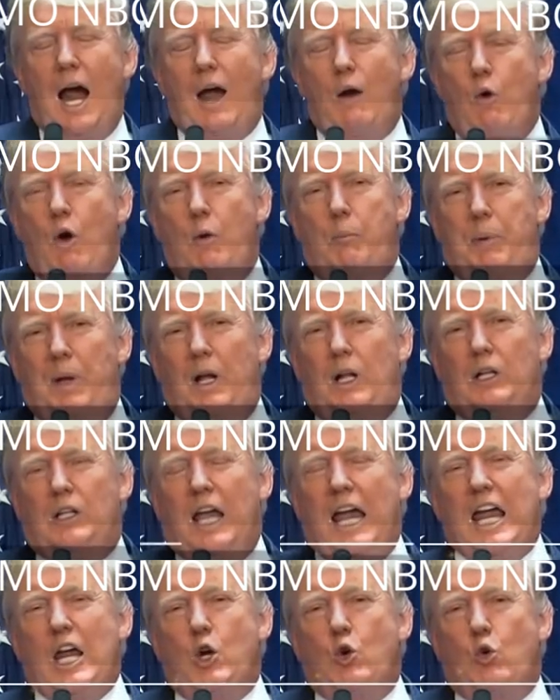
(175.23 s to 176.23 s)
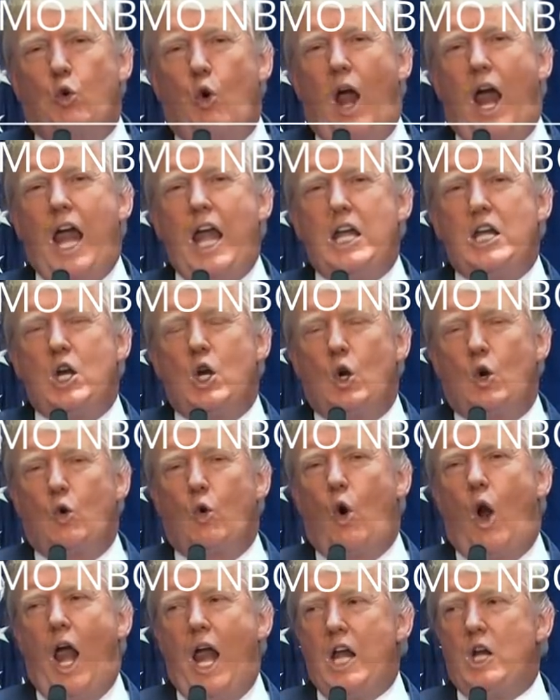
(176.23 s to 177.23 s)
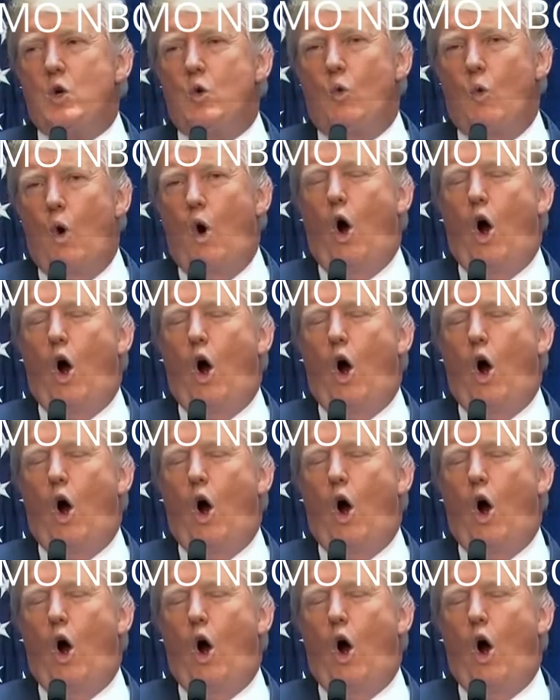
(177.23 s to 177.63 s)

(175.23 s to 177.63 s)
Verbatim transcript: I will build a great, great